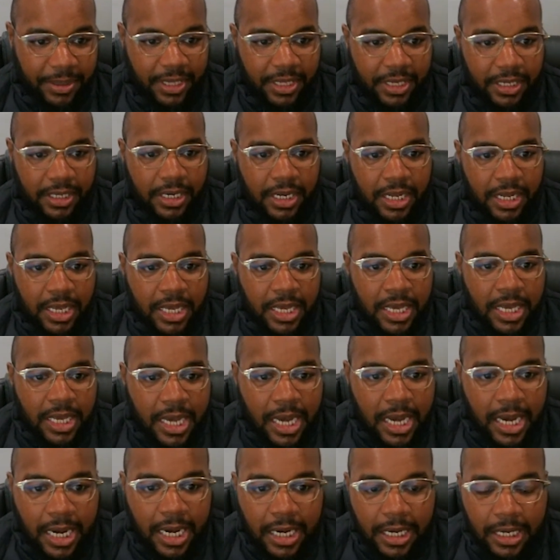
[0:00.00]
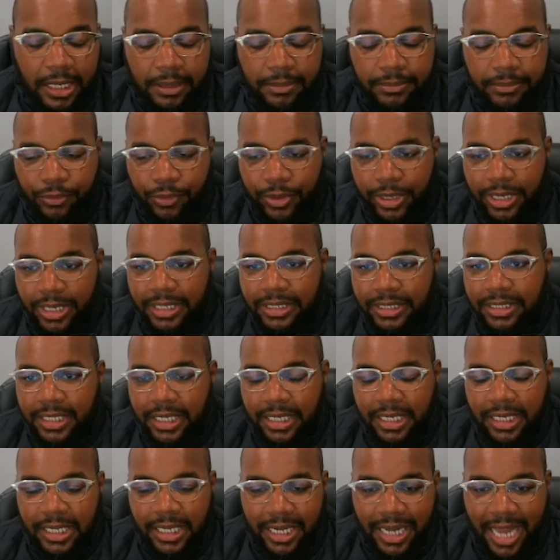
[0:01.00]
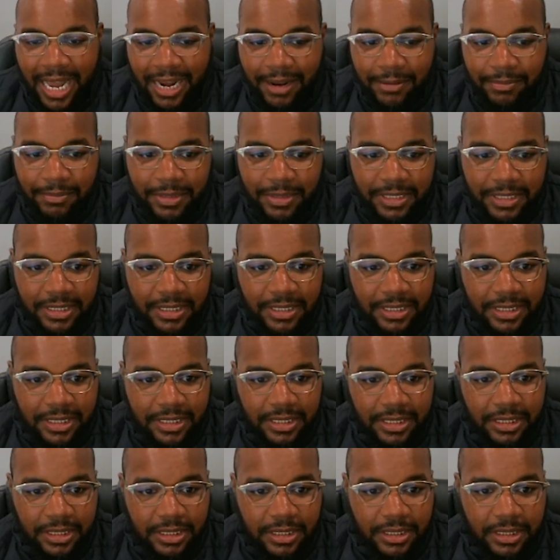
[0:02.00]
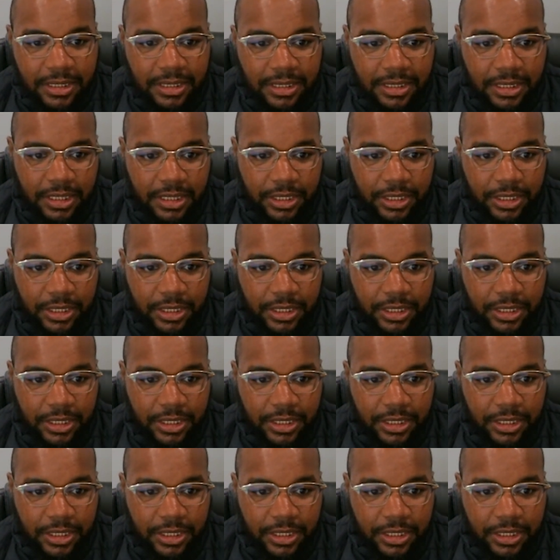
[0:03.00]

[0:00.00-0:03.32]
and realistically, a lot of businesses,